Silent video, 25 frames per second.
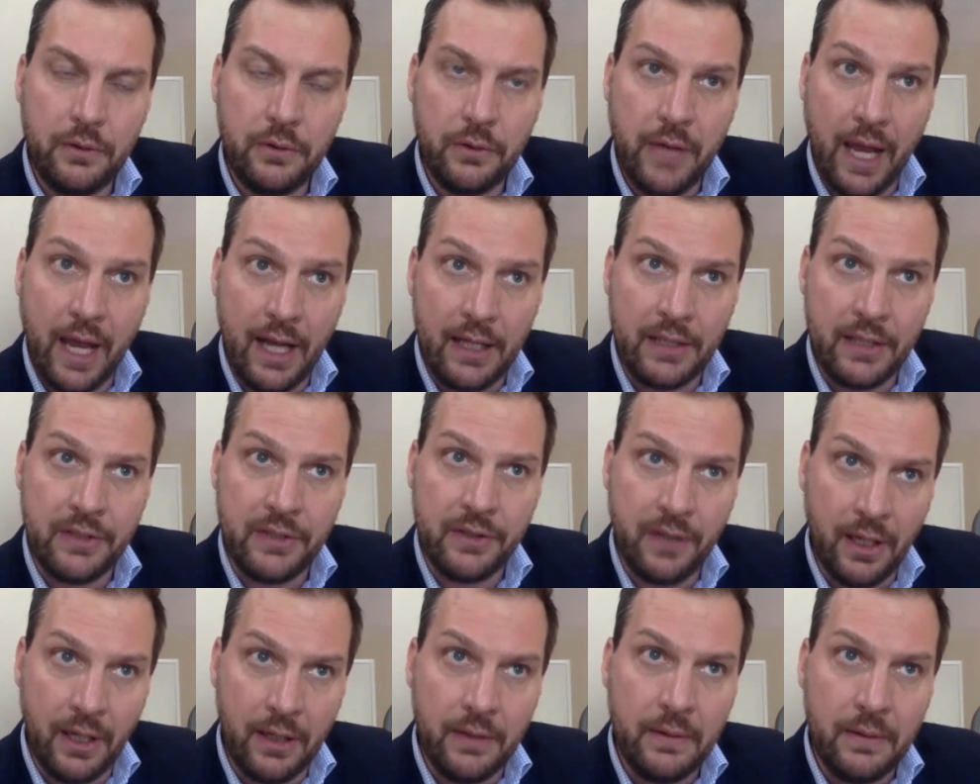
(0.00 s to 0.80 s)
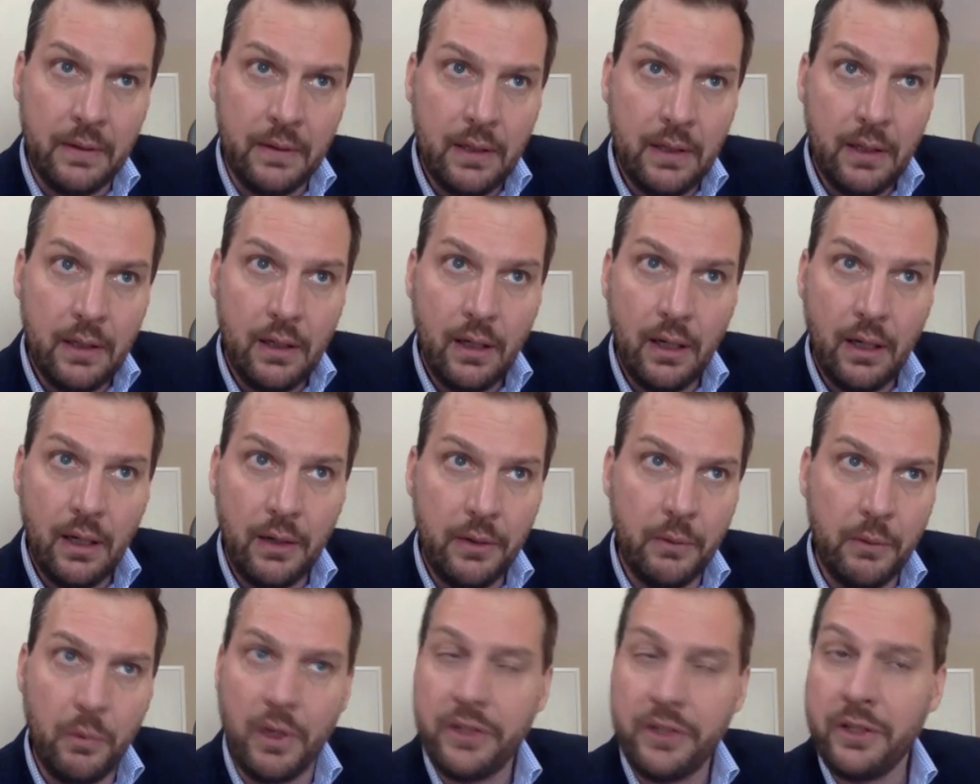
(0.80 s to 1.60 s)
to that extent,
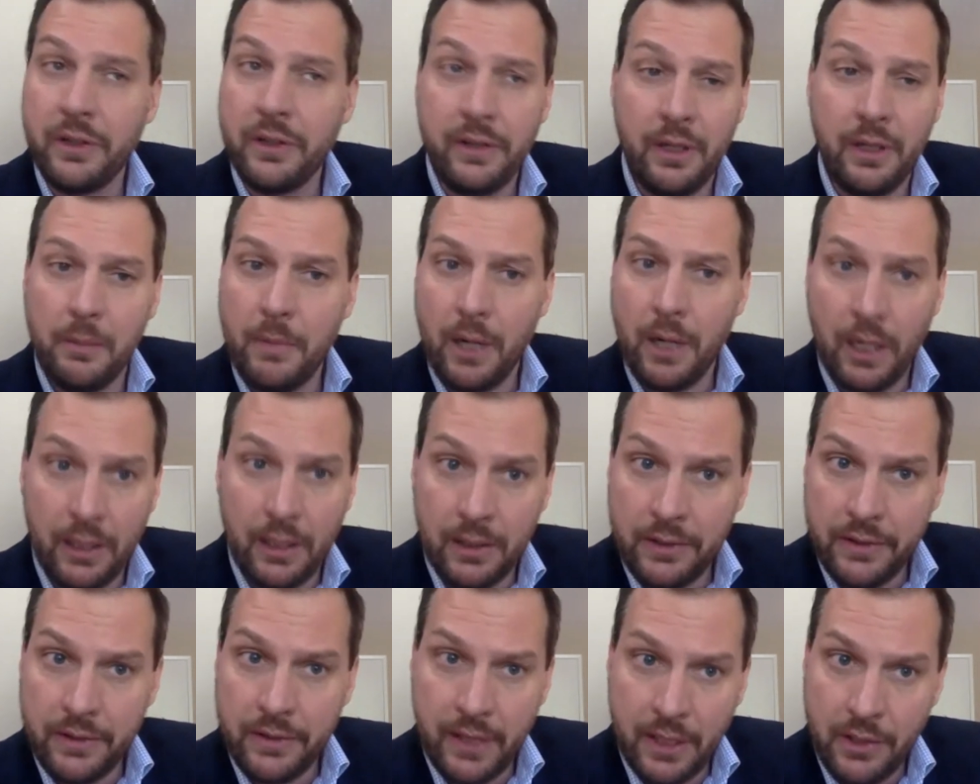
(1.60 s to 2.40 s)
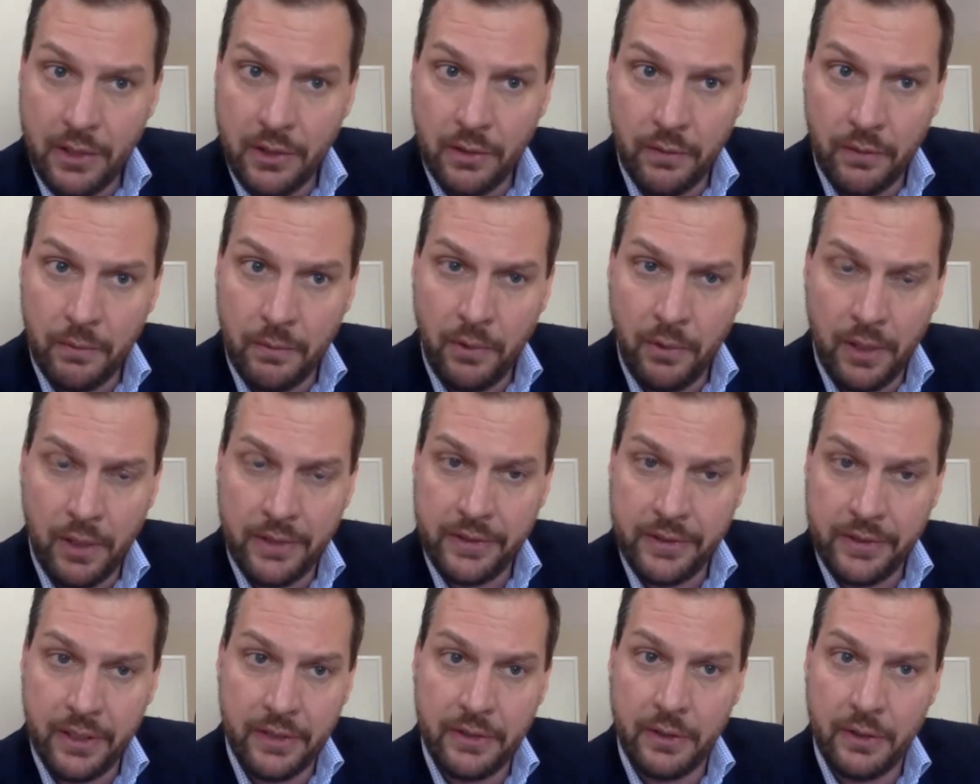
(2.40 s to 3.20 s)
it wasn't the Americanization of the
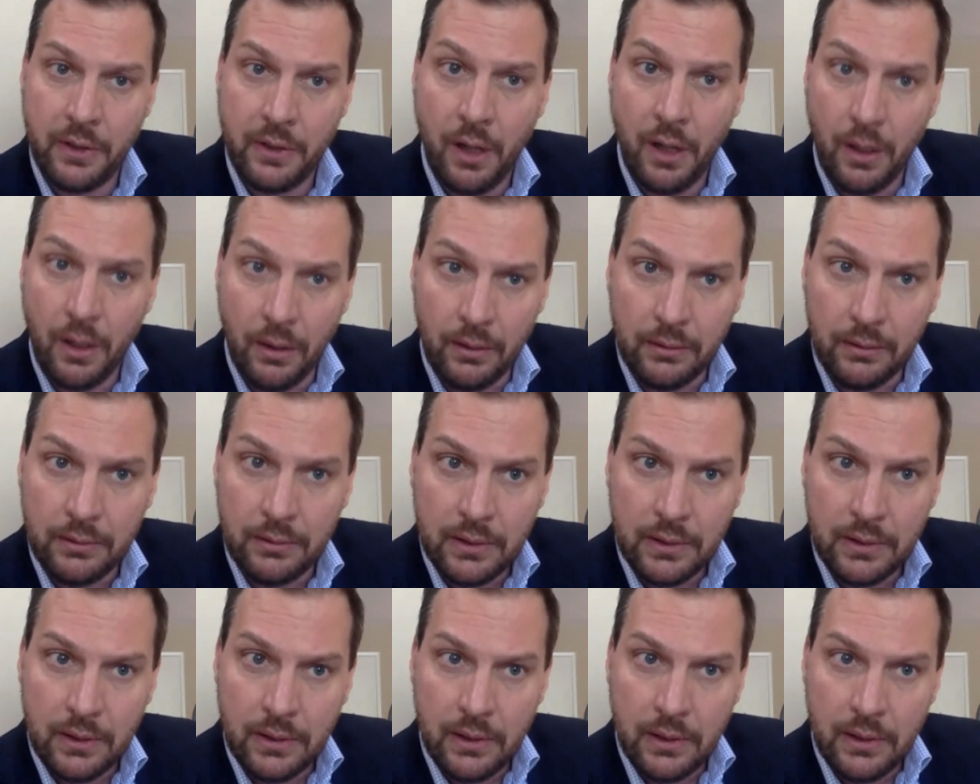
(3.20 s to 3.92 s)
process at all.